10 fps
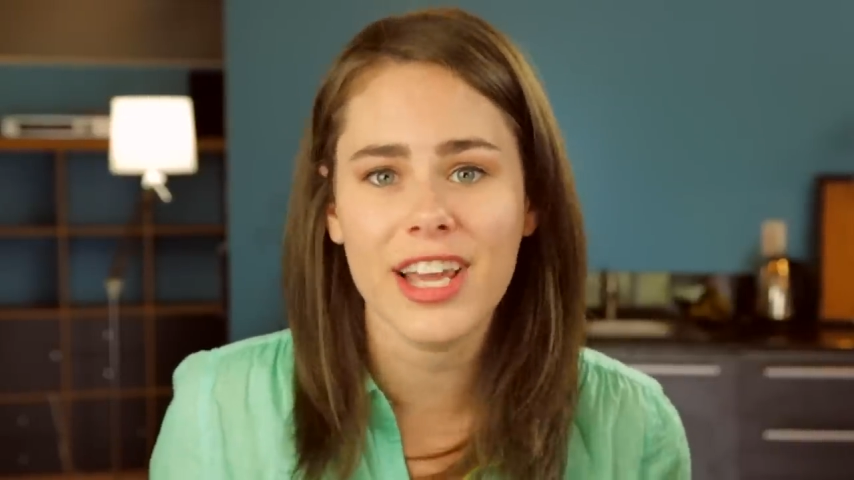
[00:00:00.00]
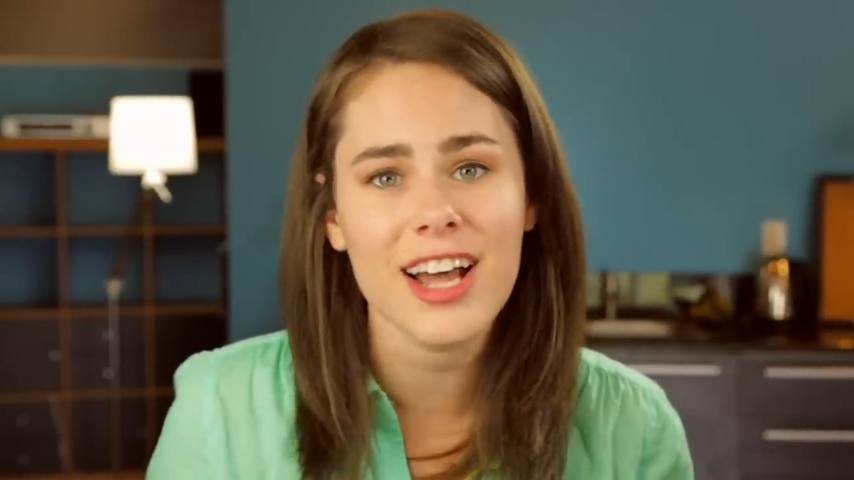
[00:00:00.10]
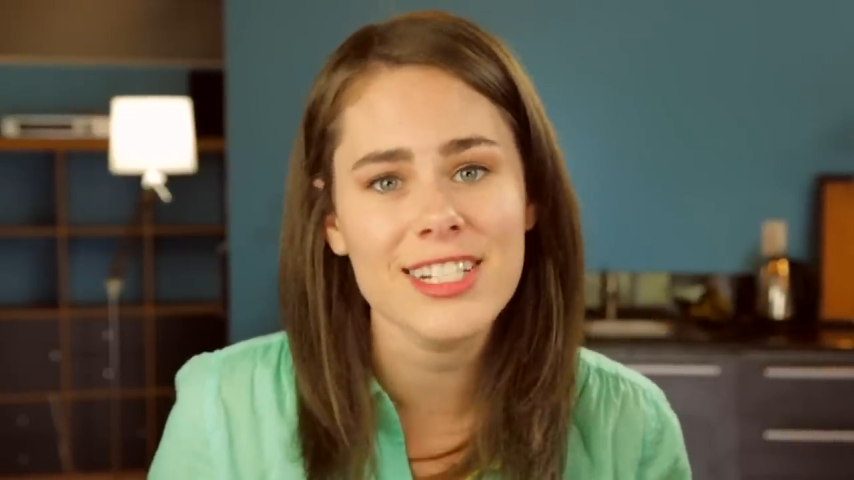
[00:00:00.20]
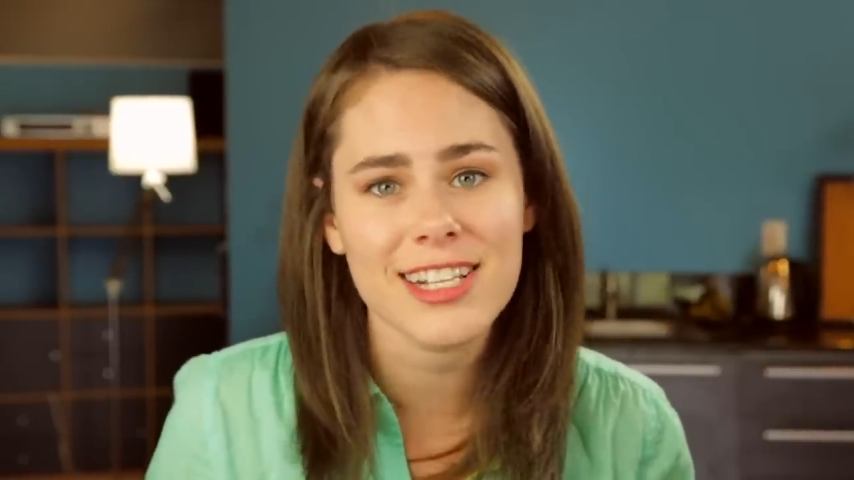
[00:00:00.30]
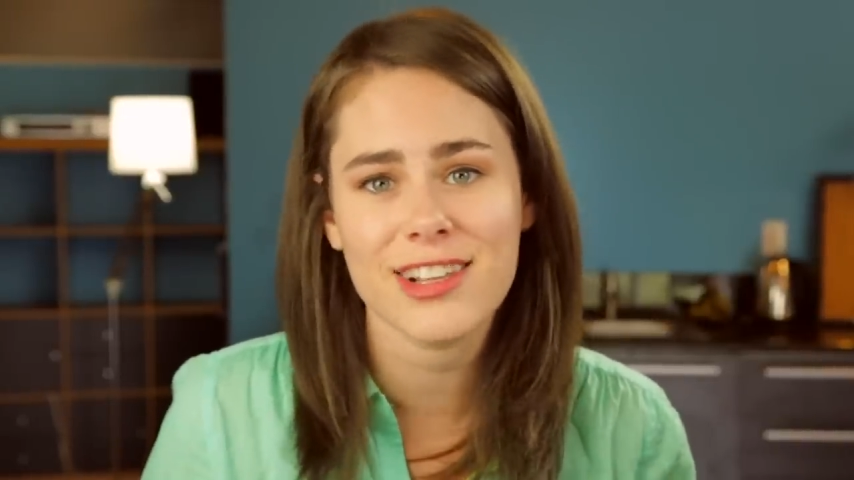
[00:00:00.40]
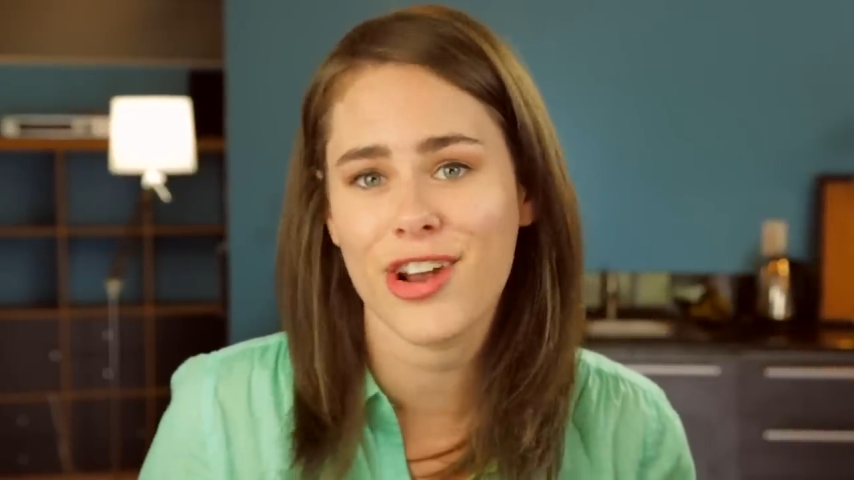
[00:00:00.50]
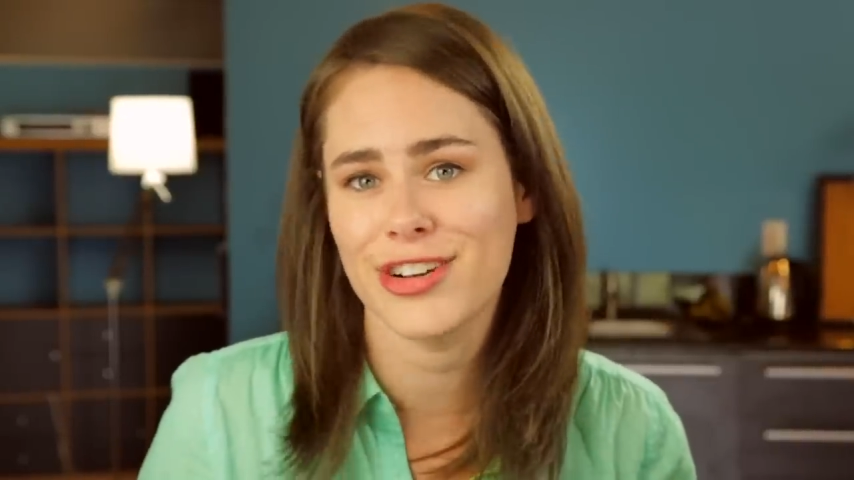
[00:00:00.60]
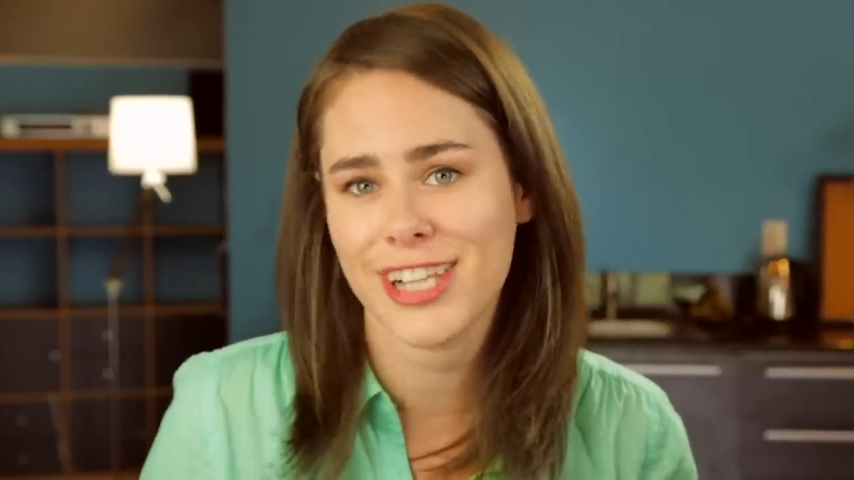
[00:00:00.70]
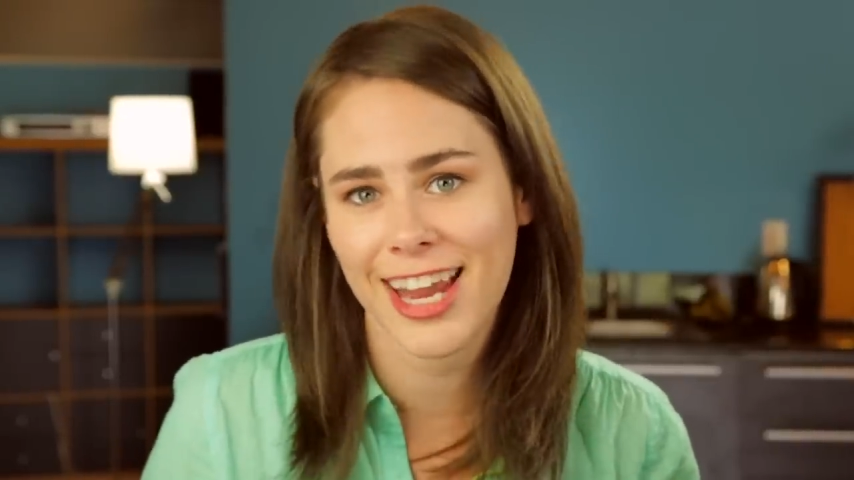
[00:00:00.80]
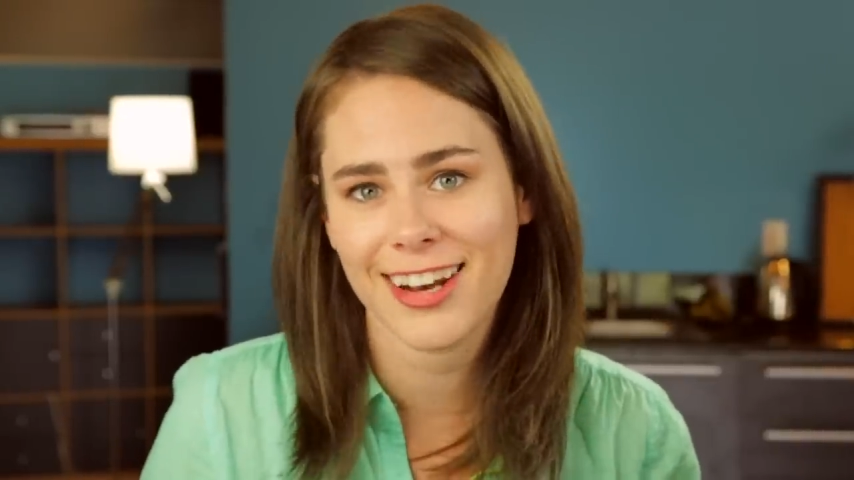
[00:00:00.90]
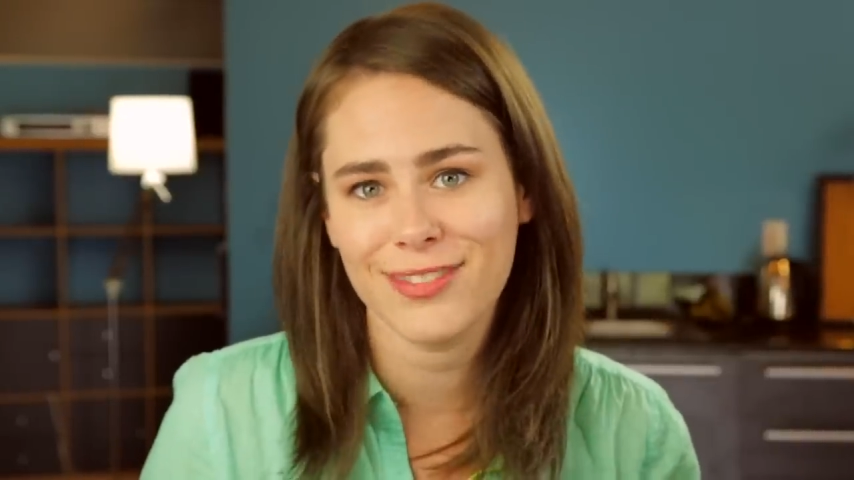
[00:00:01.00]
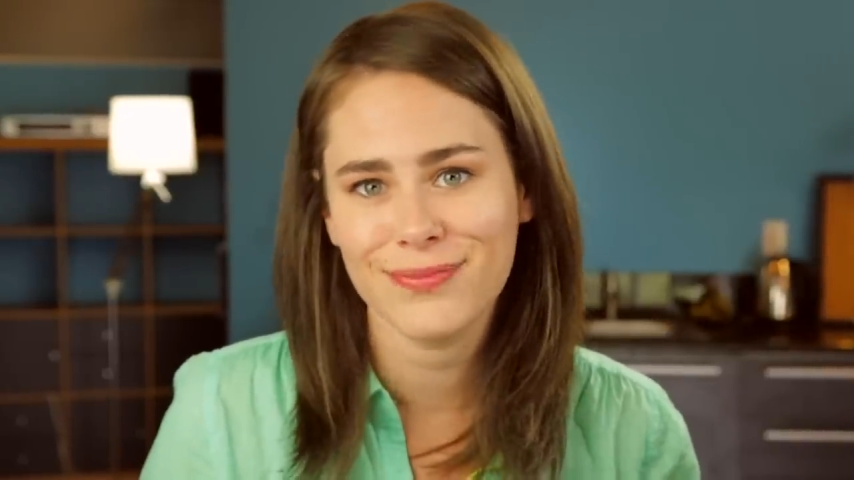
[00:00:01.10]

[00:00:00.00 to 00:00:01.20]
contests on our site.